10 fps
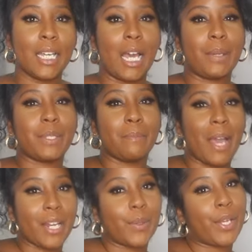I was
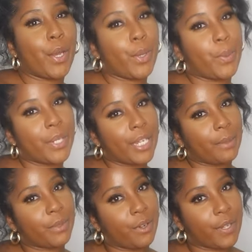mad when I opened it.
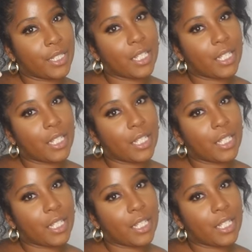I'm growing